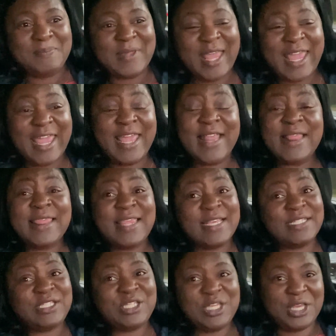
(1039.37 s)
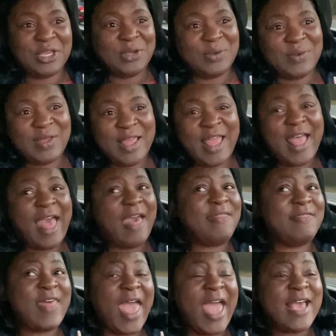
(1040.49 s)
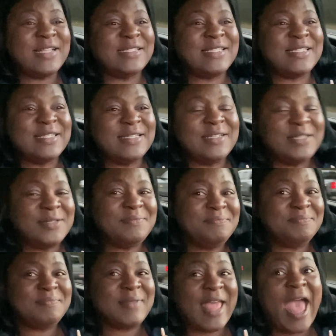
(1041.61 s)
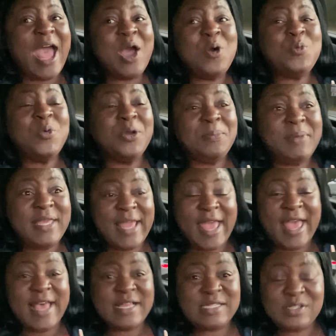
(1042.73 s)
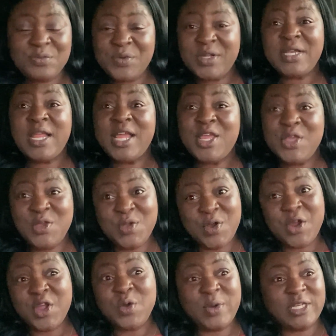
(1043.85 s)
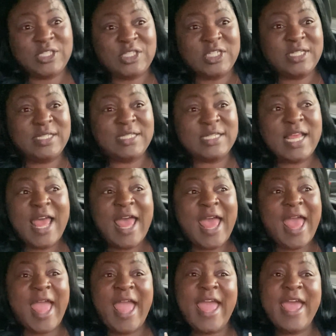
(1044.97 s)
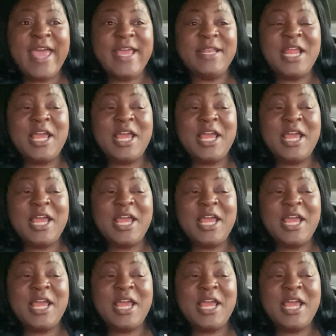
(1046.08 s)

in this year that I will be answering your questions and